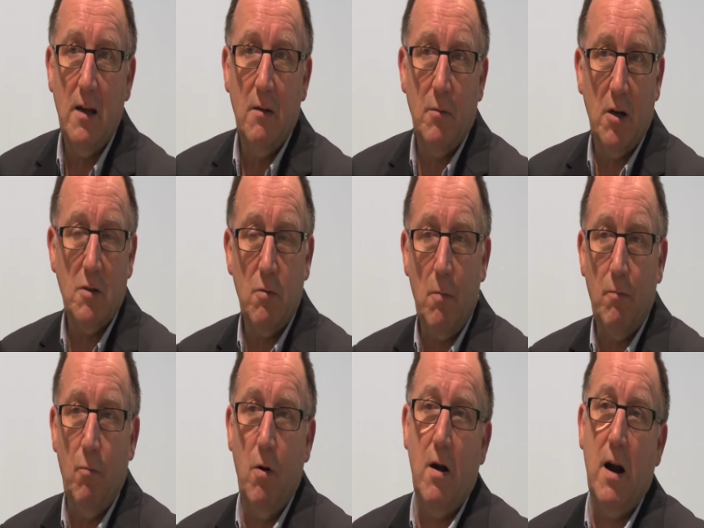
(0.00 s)
because
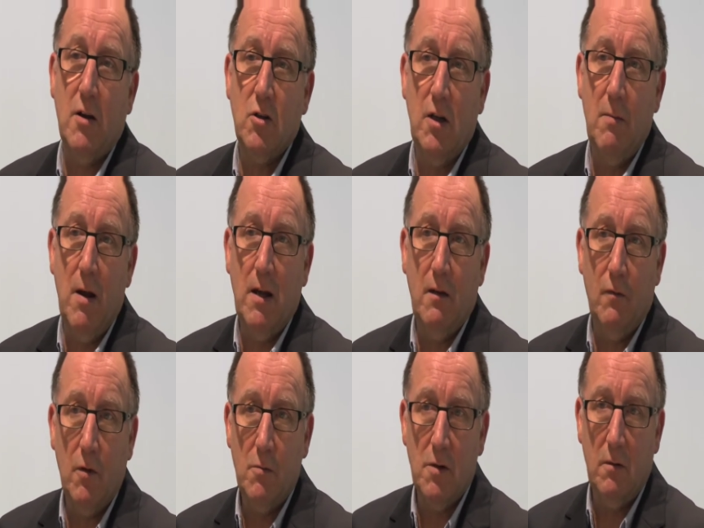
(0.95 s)
we're actually making
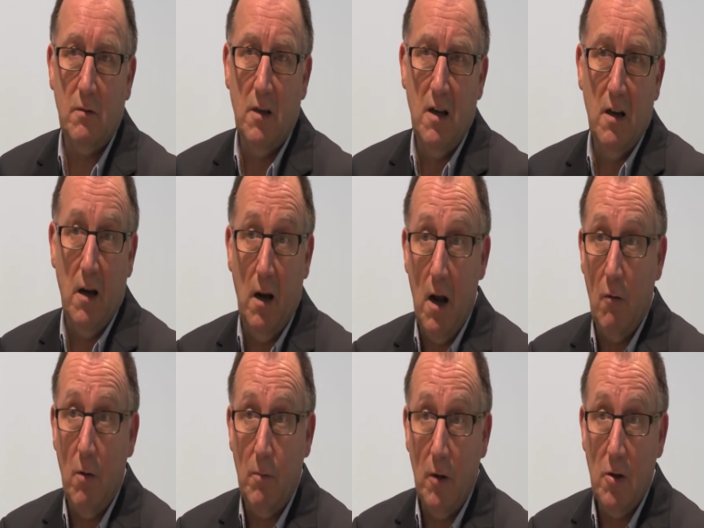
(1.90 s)
films on
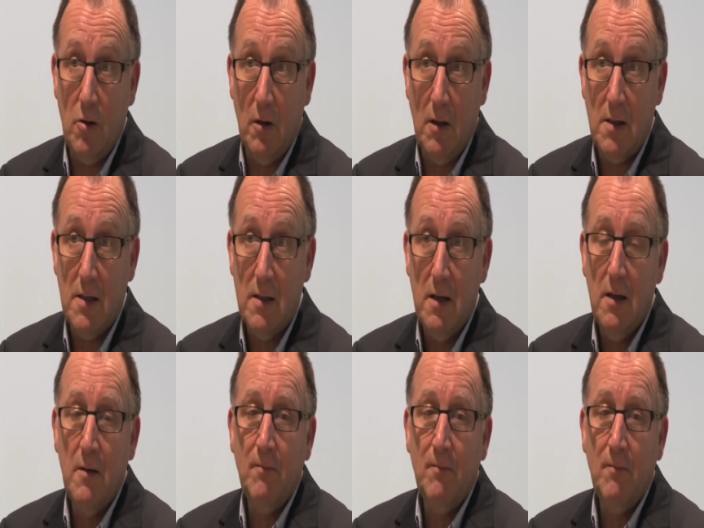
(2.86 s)
lower budgets.